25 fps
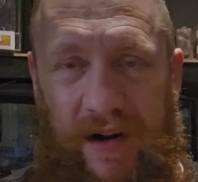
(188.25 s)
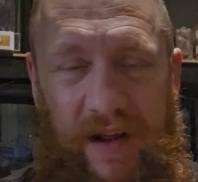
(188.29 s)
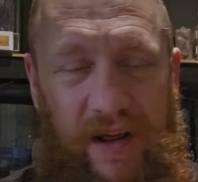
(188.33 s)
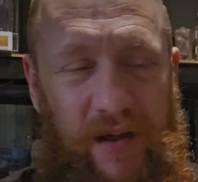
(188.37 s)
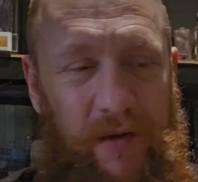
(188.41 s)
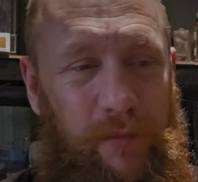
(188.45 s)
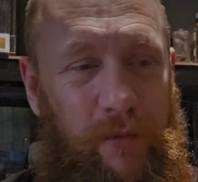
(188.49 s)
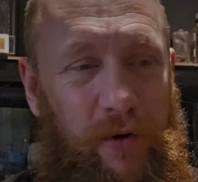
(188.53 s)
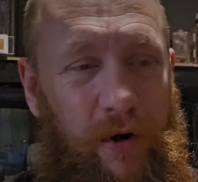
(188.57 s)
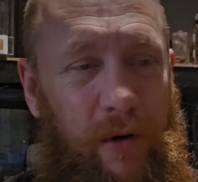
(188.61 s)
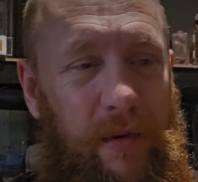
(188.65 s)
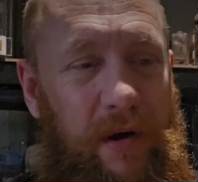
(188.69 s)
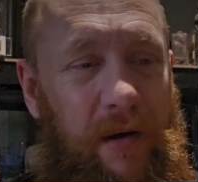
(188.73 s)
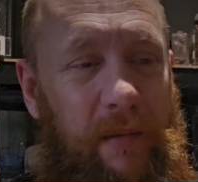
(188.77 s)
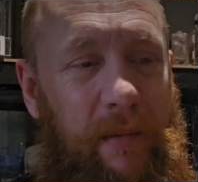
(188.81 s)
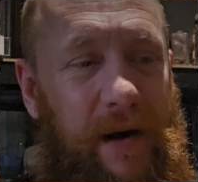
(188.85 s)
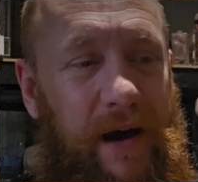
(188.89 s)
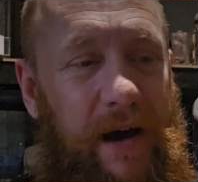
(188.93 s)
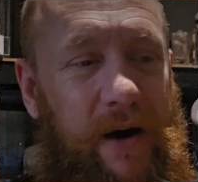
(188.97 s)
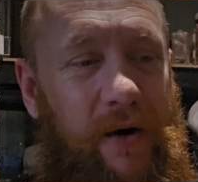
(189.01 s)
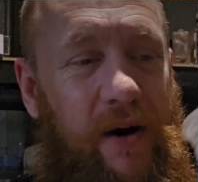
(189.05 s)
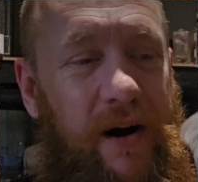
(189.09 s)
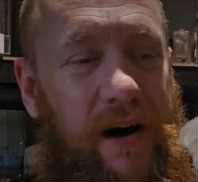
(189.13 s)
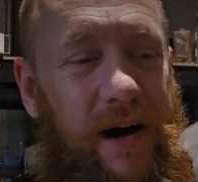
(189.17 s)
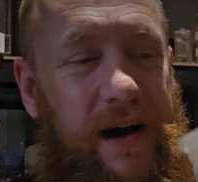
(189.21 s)
It's probably
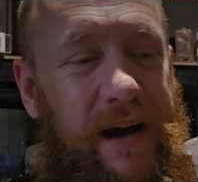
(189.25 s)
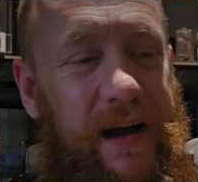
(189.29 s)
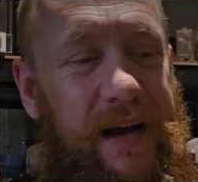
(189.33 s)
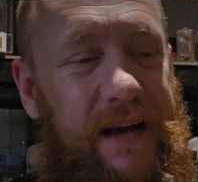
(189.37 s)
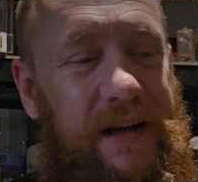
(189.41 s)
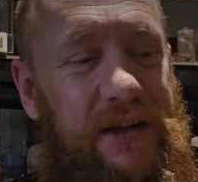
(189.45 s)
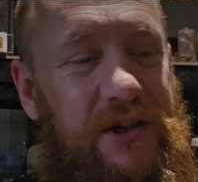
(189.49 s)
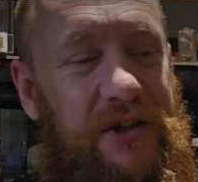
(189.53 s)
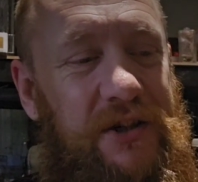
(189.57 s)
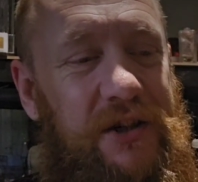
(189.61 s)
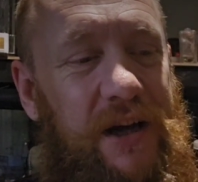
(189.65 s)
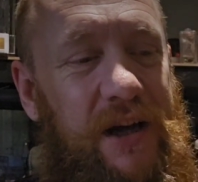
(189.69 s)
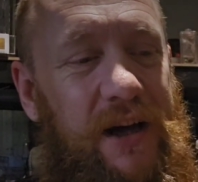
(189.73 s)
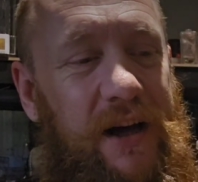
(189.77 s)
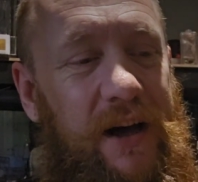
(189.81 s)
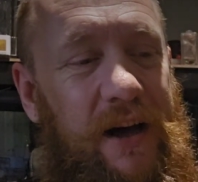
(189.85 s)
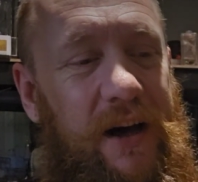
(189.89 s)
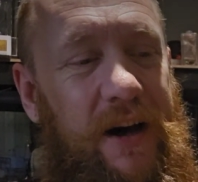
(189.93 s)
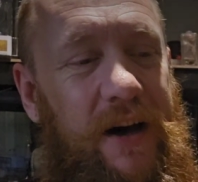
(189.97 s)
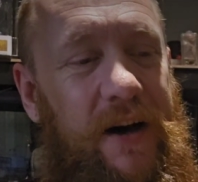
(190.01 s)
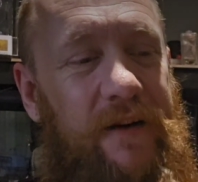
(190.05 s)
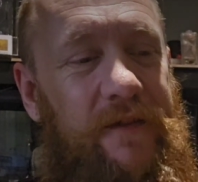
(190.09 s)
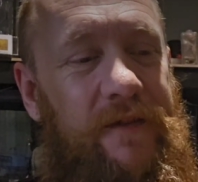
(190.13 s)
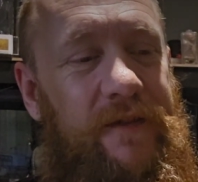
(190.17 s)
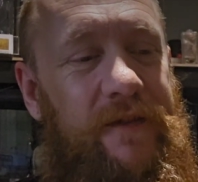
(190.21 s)
about
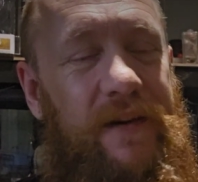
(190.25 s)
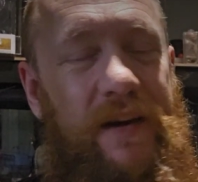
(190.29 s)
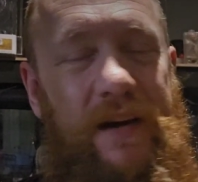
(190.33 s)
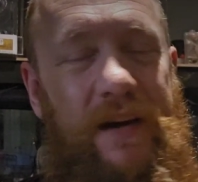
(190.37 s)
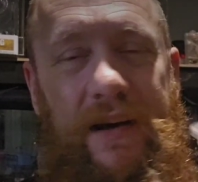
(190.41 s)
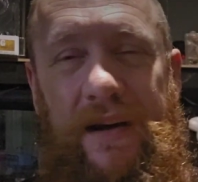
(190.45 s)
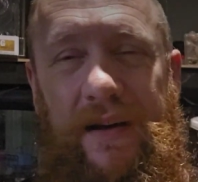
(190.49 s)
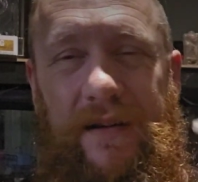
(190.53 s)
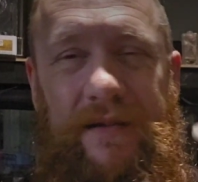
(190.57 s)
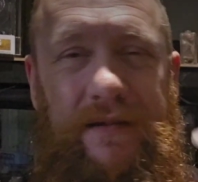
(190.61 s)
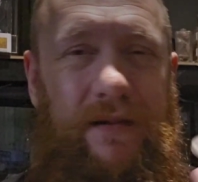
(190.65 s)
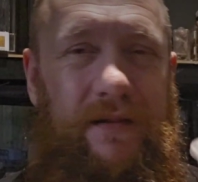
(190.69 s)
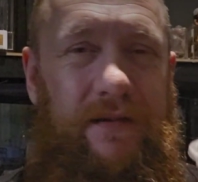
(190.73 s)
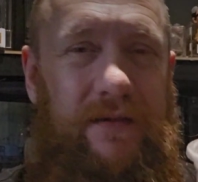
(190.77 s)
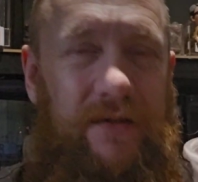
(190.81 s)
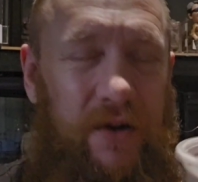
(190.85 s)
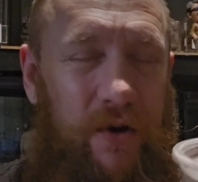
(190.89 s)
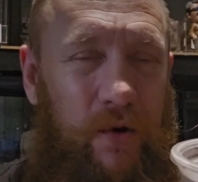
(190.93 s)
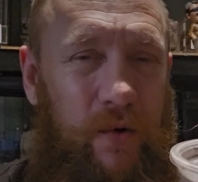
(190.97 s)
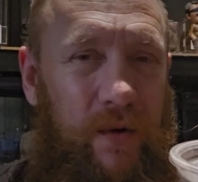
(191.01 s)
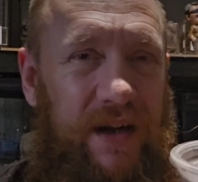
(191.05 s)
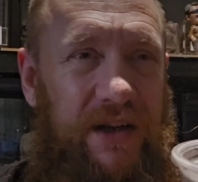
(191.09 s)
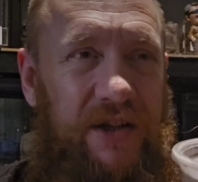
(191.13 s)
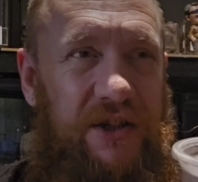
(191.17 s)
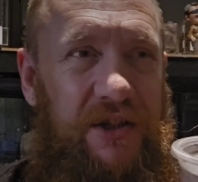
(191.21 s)
1.5 to
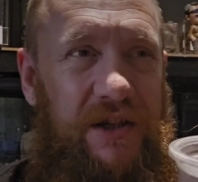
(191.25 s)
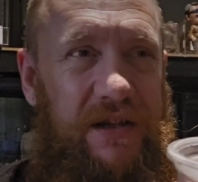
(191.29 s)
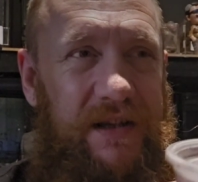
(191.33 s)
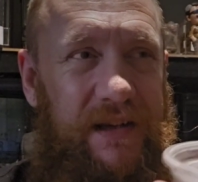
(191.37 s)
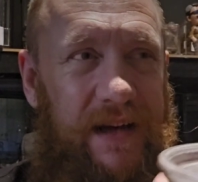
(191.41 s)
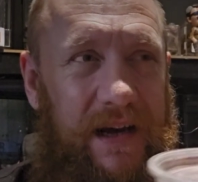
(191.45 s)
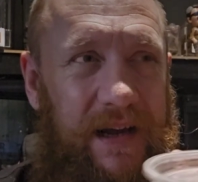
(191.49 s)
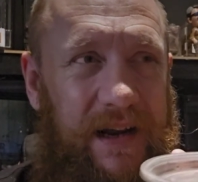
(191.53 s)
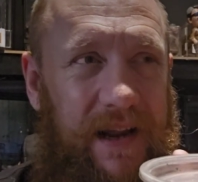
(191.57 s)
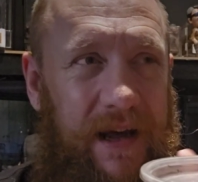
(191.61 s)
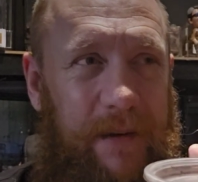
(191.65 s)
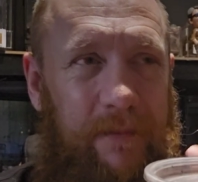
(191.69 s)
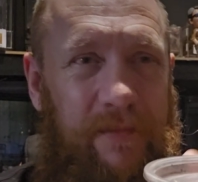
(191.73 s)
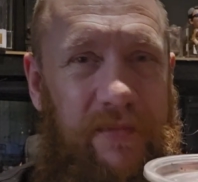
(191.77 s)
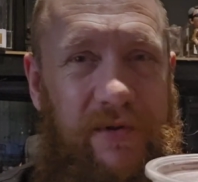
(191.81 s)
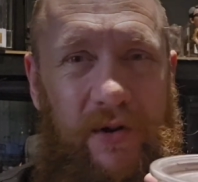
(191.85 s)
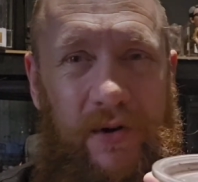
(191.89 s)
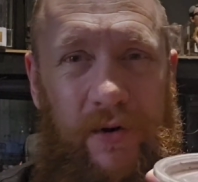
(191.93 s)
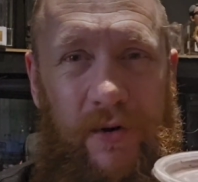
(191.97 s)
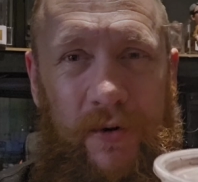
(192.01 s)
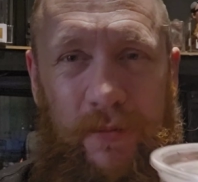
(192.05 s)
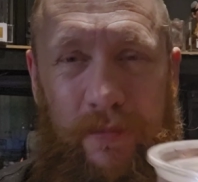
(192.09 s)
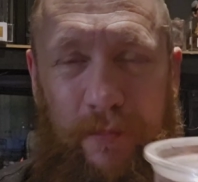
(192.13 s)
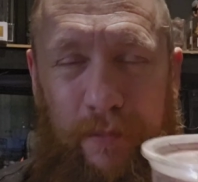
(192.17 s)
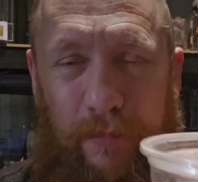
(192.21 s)
2 inches at an
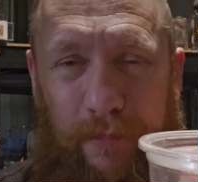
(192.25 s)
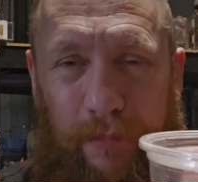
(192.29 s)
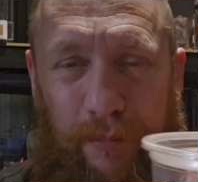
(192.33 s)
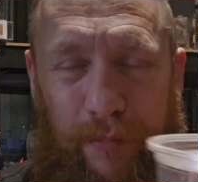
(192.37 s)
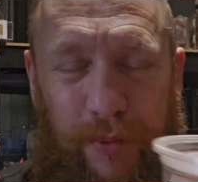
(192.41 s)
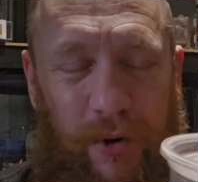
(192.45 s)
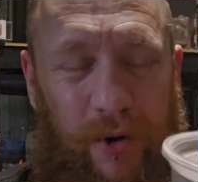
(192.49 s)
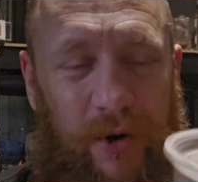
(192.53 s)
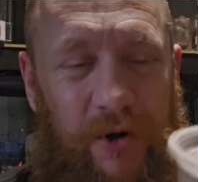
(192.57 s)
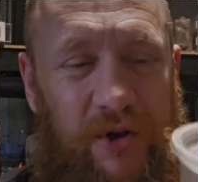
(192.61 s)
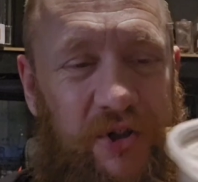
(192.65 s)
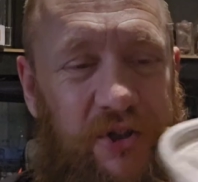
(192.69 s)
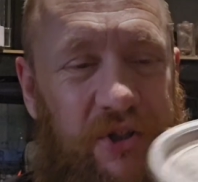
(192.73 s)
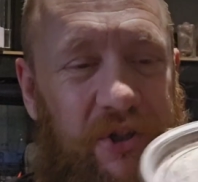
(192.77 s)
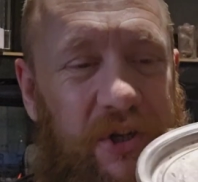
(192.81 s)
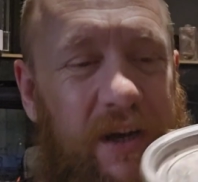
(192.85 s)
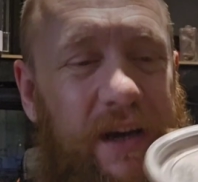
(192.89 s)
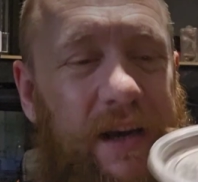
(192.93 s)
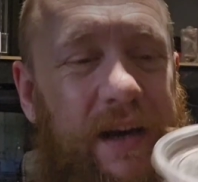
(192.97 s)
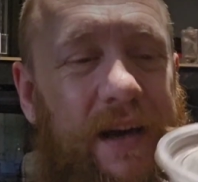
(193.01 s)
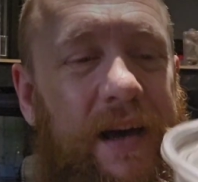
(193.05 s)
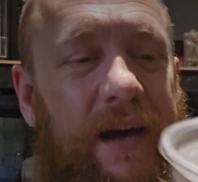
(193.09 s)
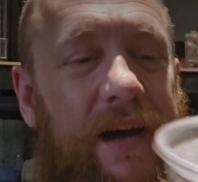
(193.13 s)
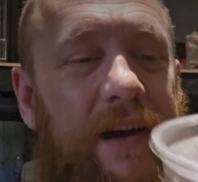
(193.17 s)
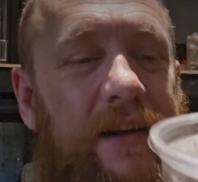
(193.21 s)
absolute push
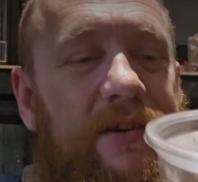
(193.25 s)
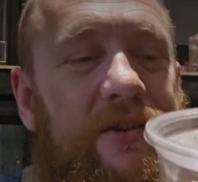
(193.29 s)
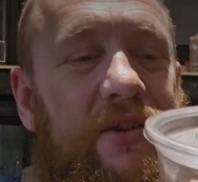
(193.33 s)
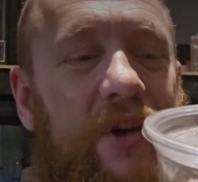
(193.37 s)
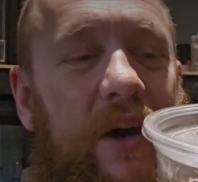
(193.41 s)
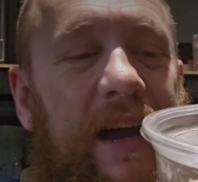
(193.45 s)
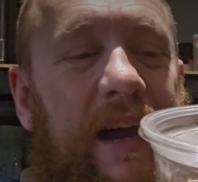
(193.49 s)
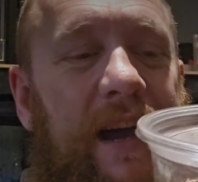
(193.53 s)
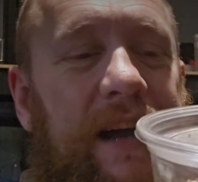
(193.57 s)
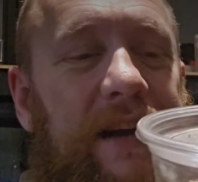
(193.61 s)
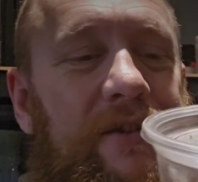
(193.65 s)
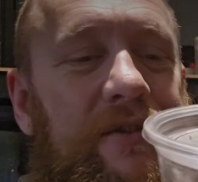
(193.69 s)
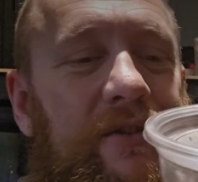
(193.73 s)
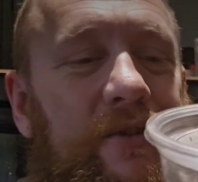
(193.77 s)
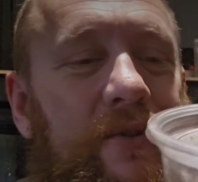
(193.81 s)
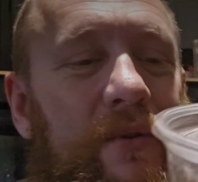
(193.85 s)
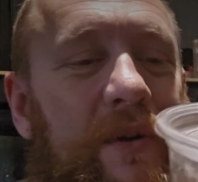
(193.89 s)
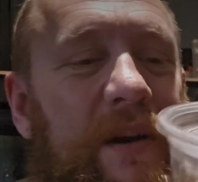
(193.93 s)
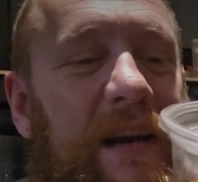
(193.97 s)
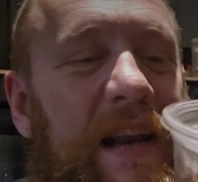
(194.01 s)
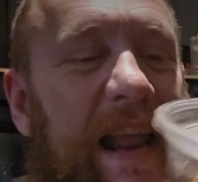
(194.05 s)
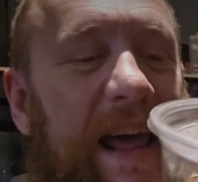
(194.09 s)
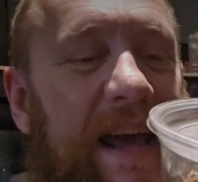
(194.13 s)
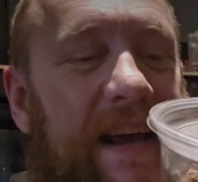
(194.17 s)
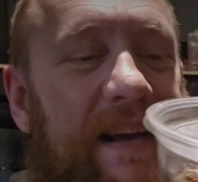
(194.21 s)
diagonal
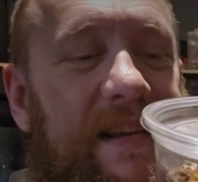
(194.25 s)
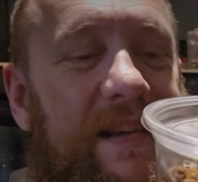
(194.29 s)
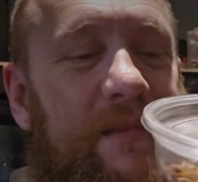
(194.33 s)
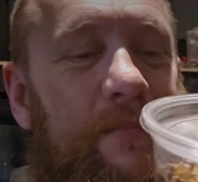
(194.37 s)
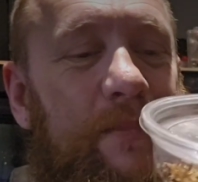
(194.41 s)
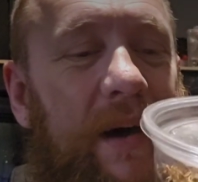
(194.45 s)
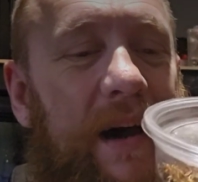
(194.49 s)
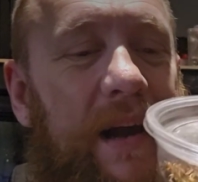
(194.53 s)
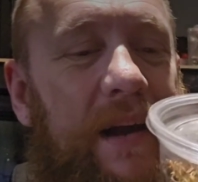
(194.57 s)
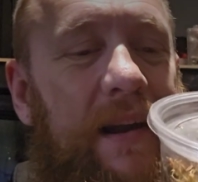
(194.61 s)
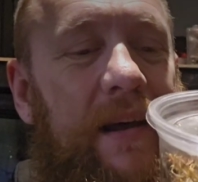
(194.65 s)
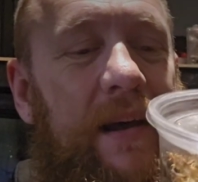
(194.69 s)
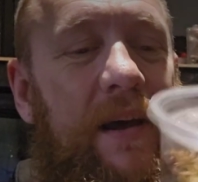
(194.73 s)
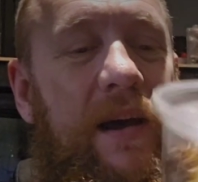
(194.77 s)
leg span.